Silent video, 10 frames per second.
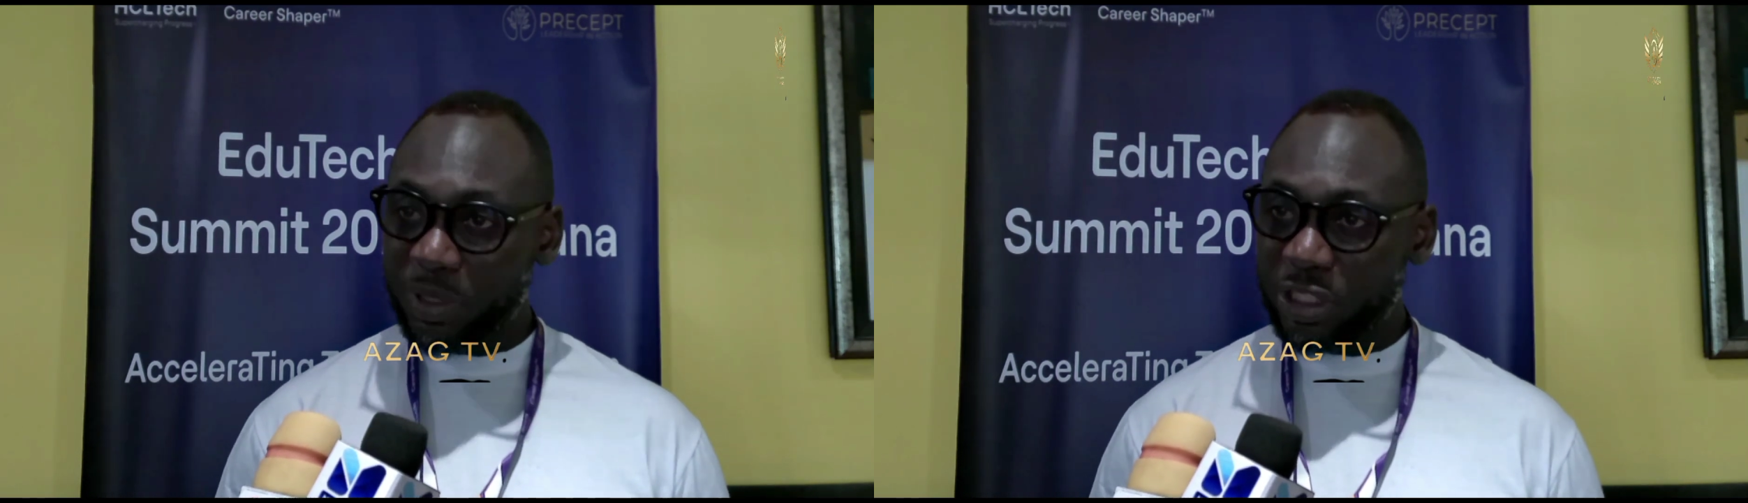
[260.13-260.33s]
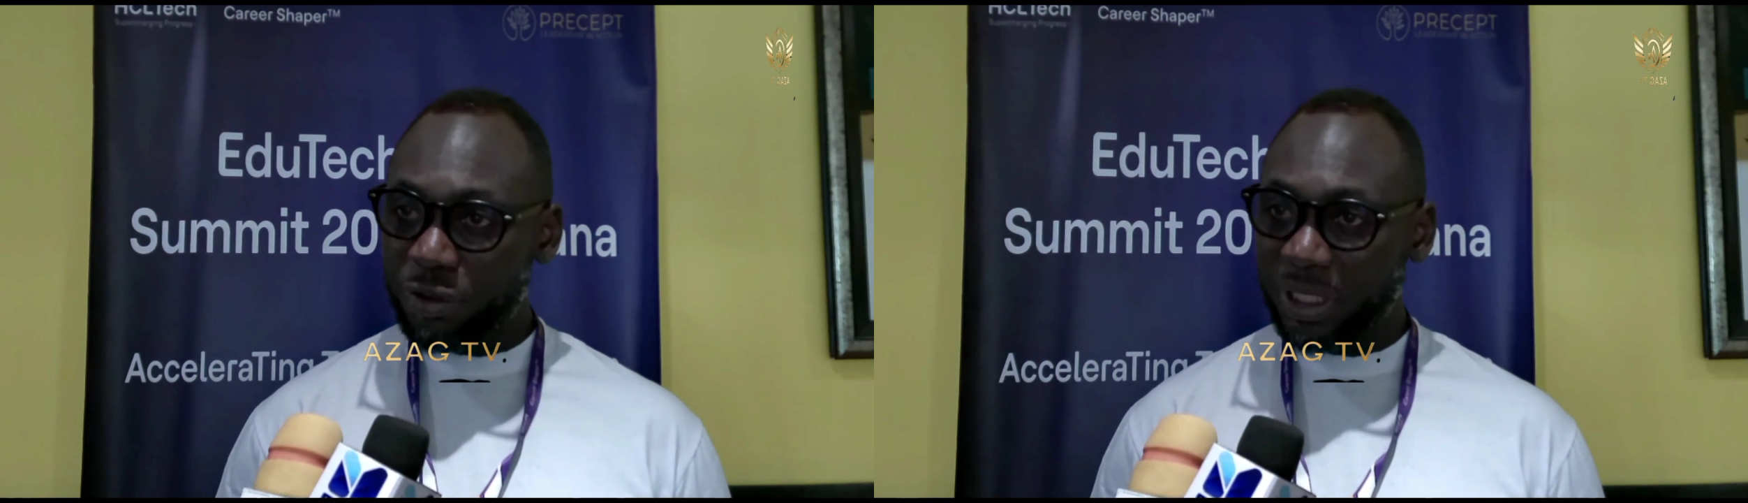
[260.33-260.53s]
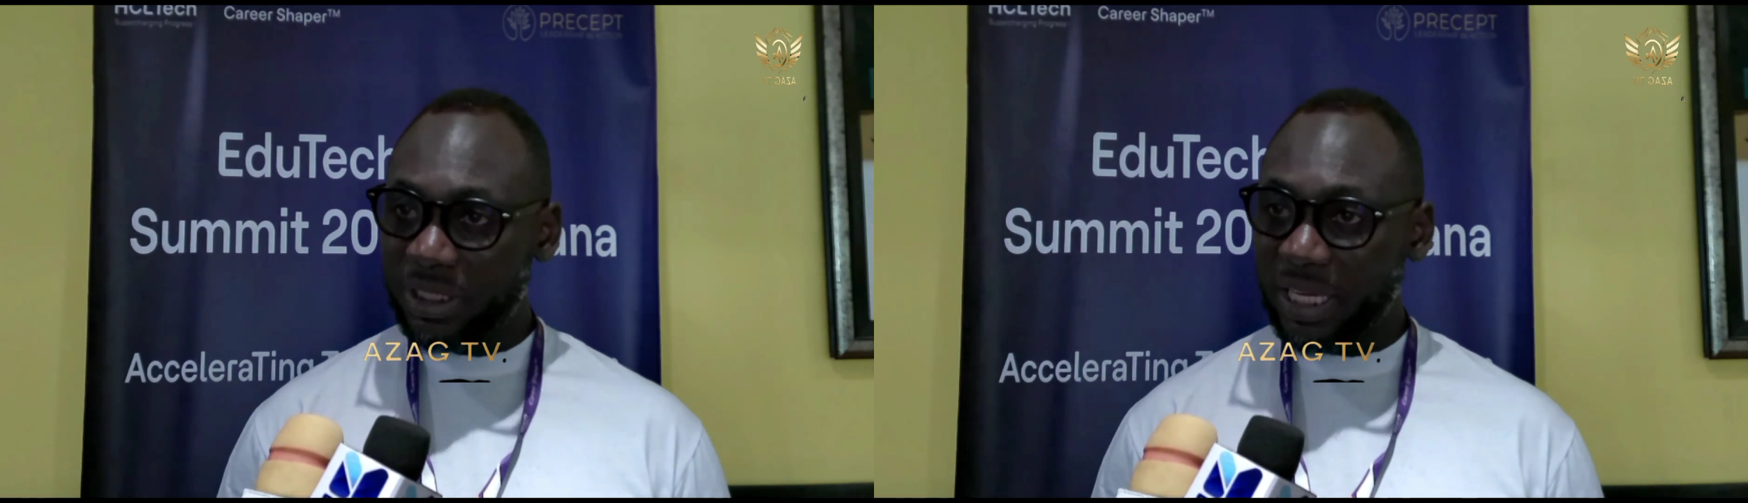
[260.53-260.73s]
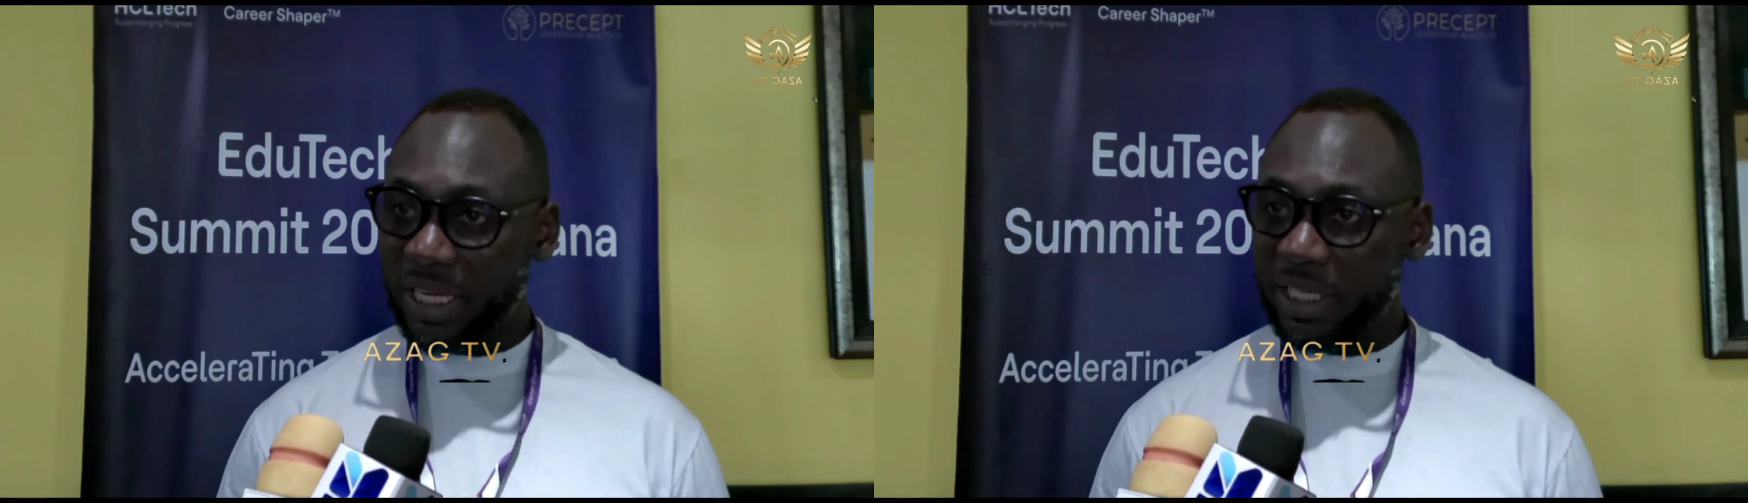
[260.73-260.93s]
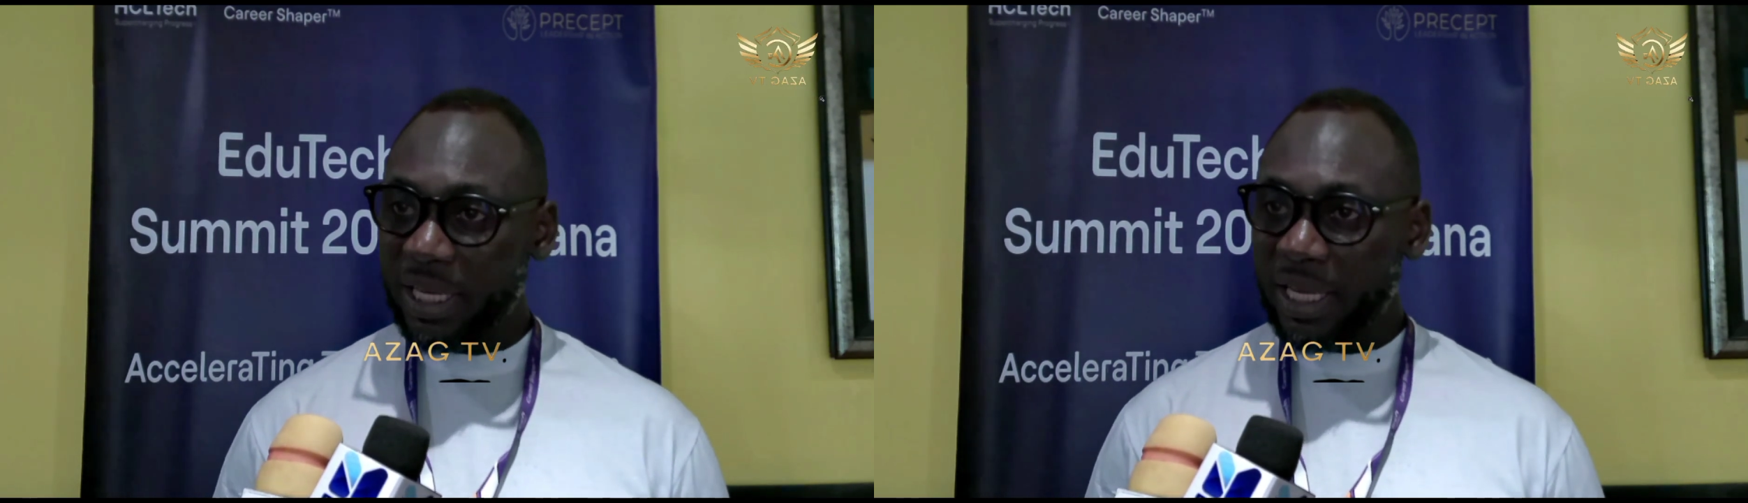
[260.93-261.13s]

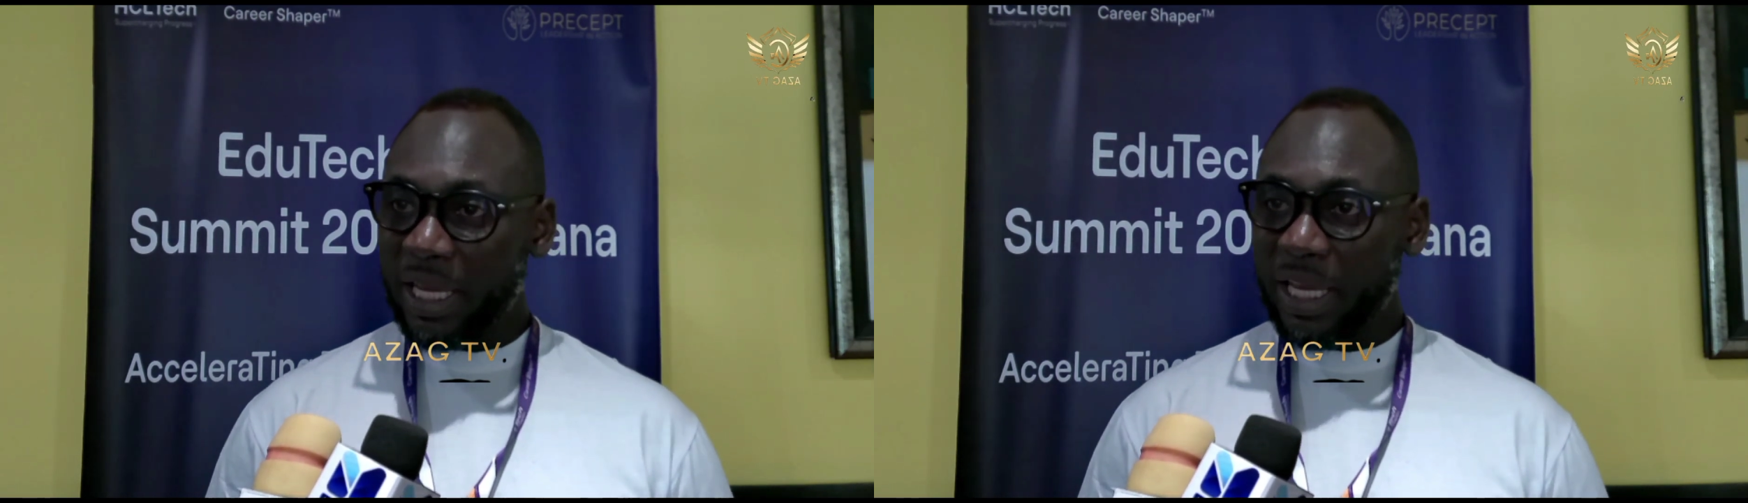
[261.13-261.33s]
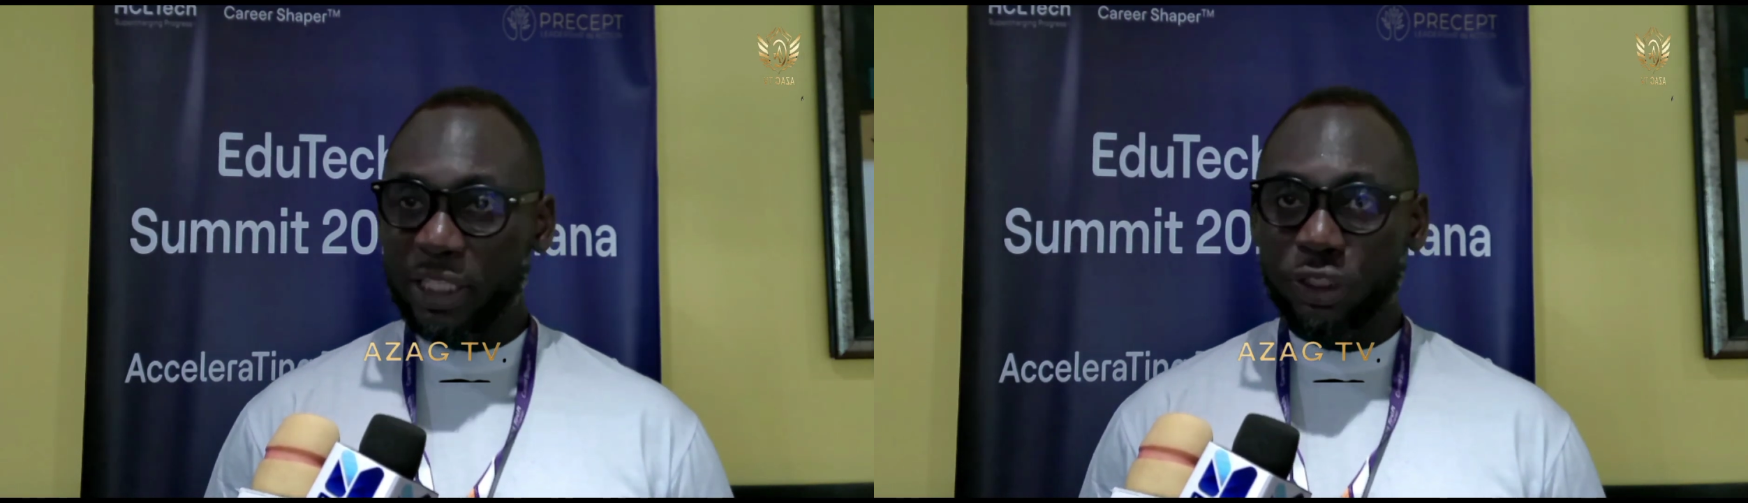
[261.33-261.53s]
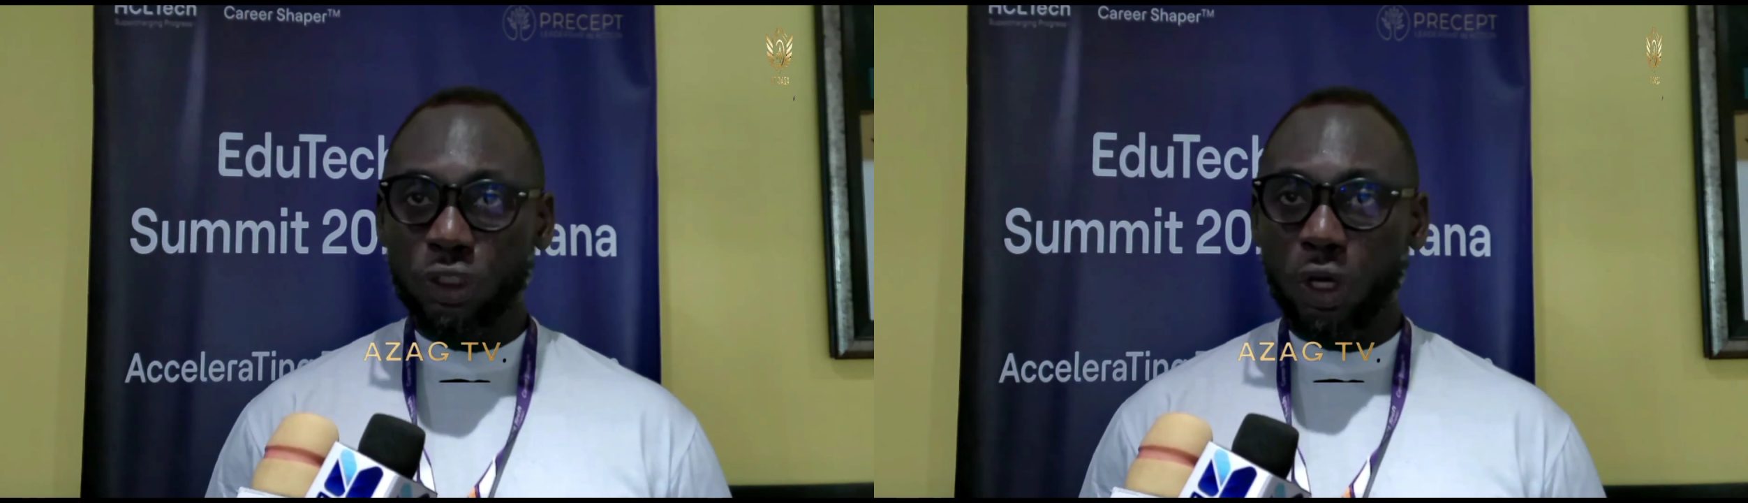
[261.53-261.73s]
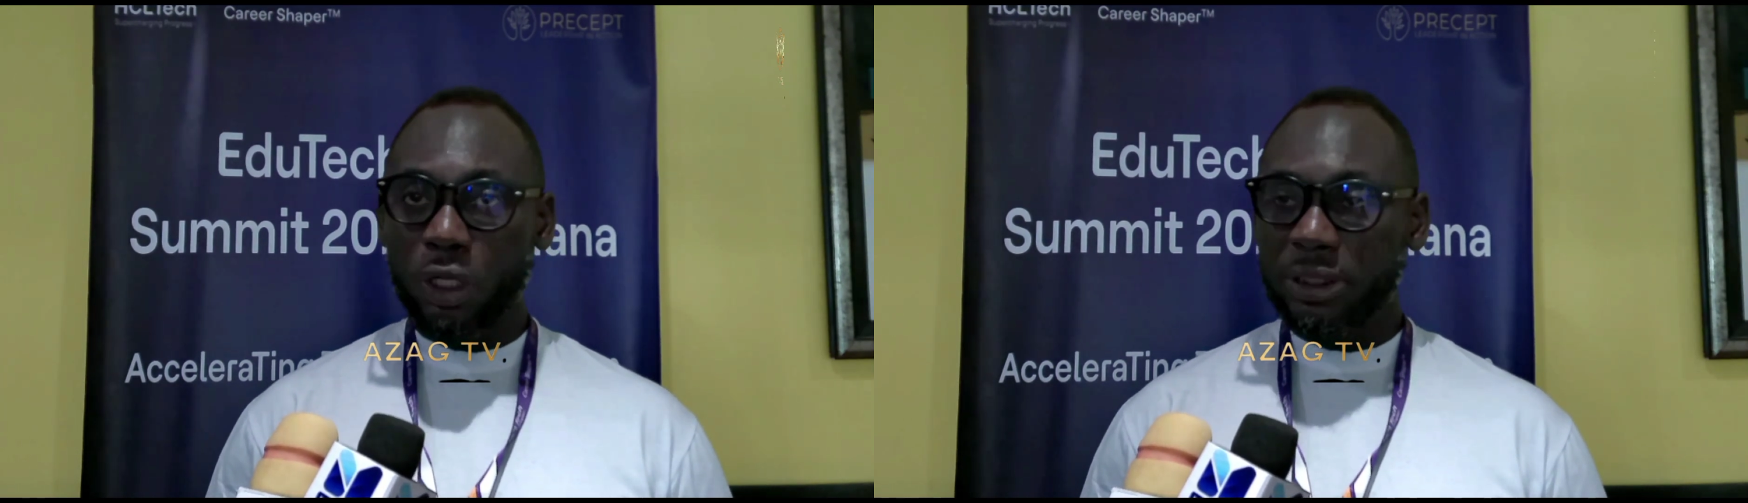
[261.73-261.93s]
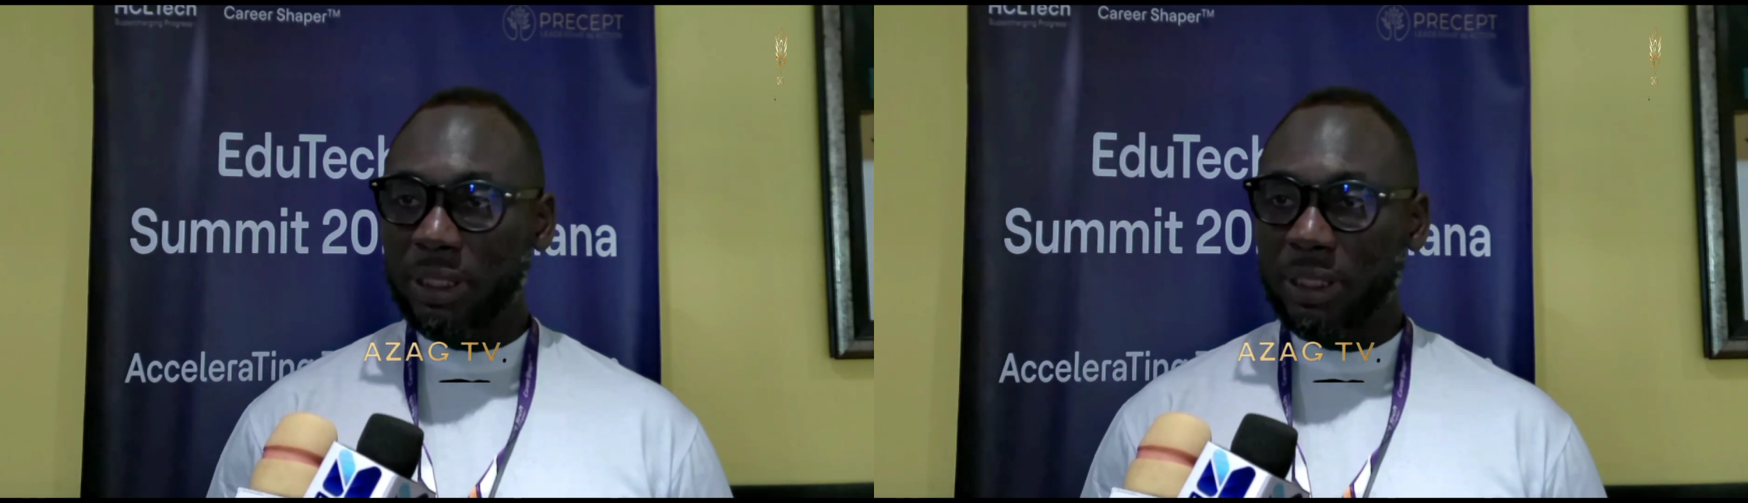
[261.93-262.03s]
restricted. It is not